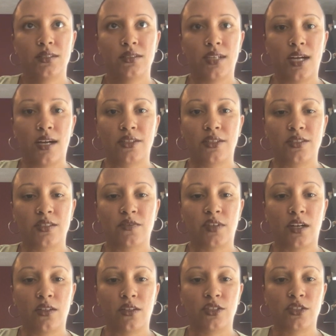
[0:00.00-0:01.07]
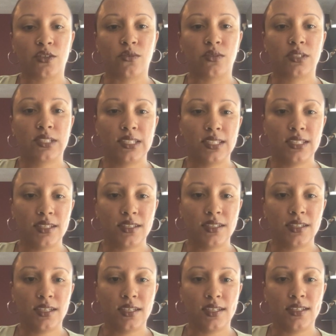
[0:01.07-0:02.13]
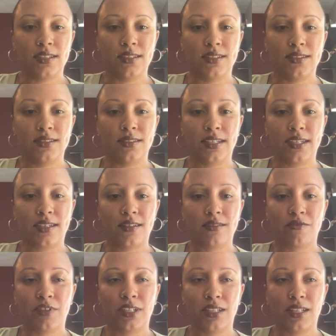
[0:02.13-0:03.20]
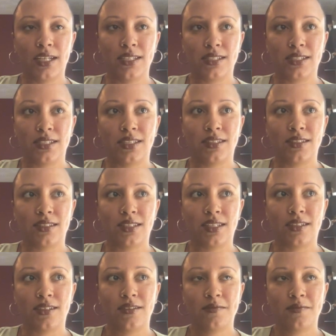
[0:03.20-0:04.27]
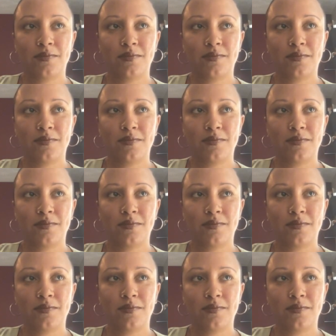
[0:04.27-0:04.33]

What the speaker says: doctors of color to go see, and like realizing like